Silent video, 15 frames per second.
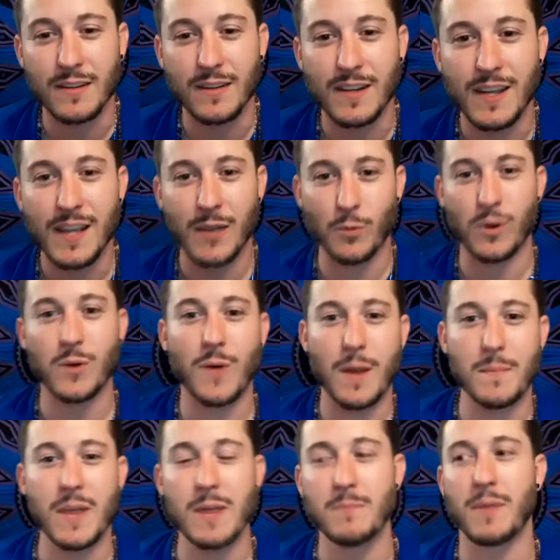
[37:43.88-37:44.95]
And what do I
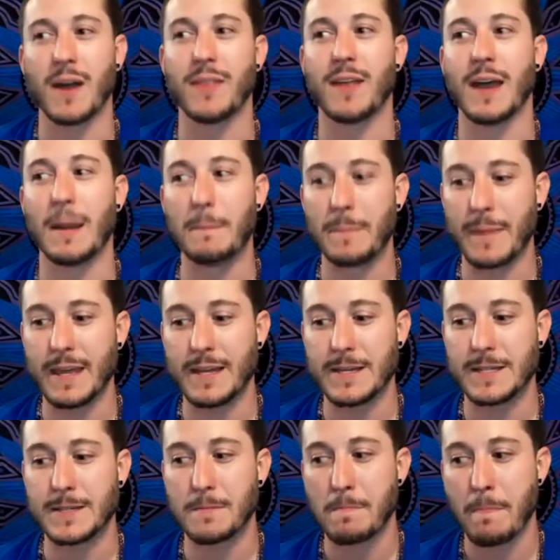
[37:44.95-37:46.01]
mean by that?
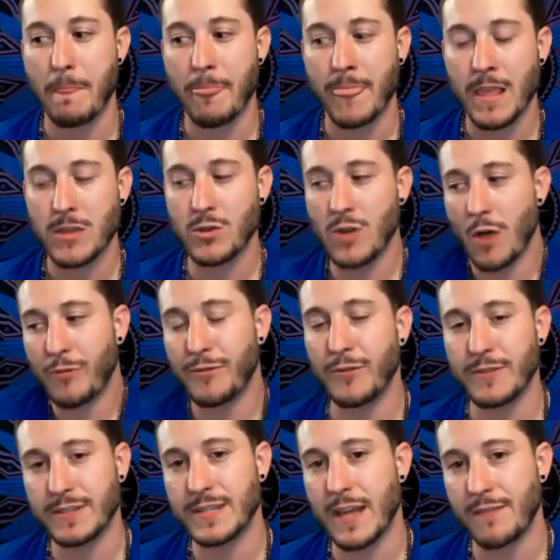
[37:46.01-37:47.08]
Is you go through the
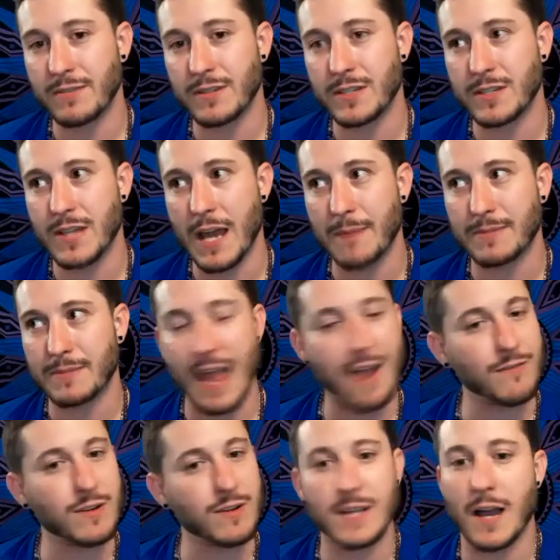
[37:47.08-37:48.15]
7 steps
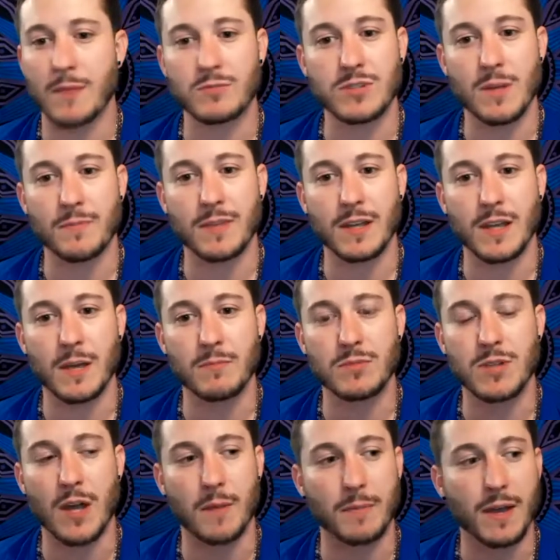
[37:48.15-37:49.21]
every time something comes
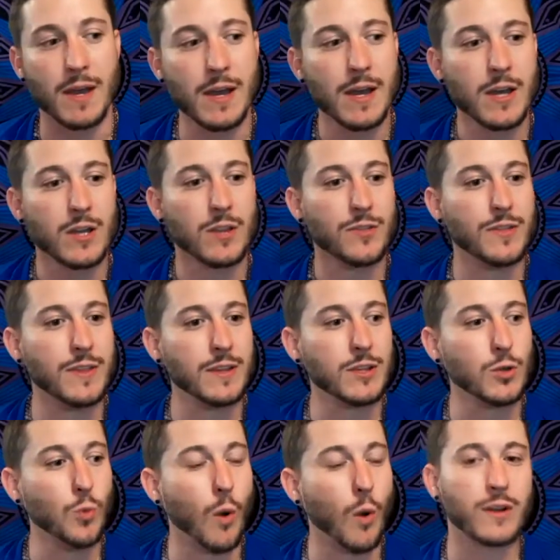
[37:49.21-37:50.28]
up. You
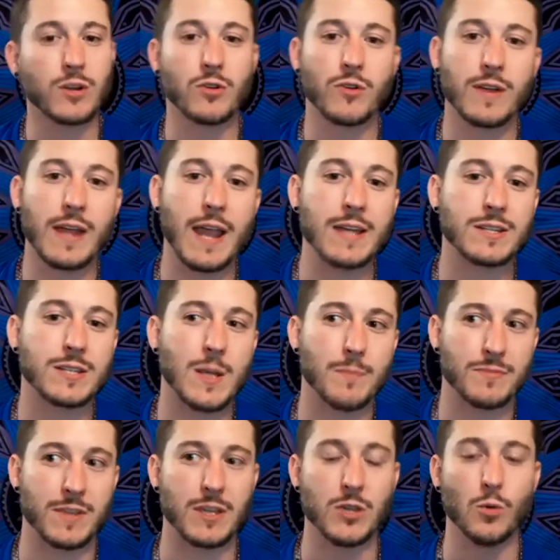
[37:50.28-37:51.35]
want to create
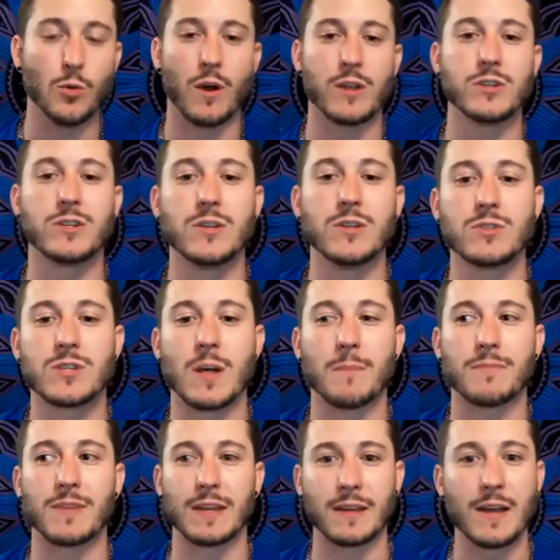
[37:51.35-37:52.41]
something. You want to do
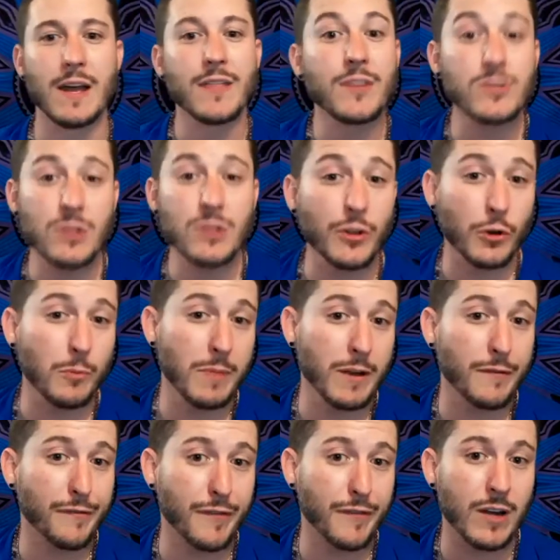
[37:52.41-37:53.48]
something. There's a little bit of
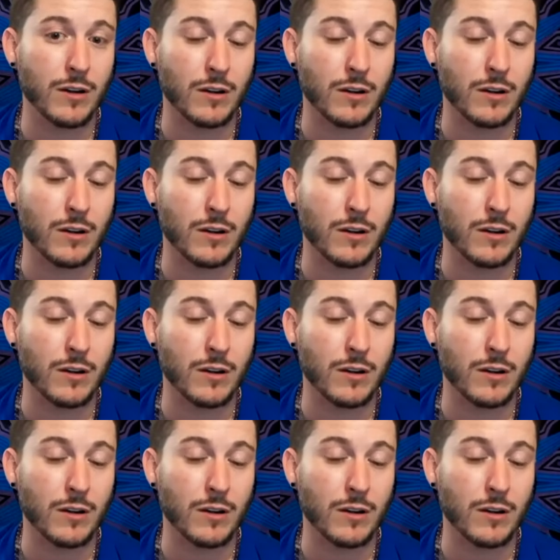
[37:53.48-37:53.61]
fear.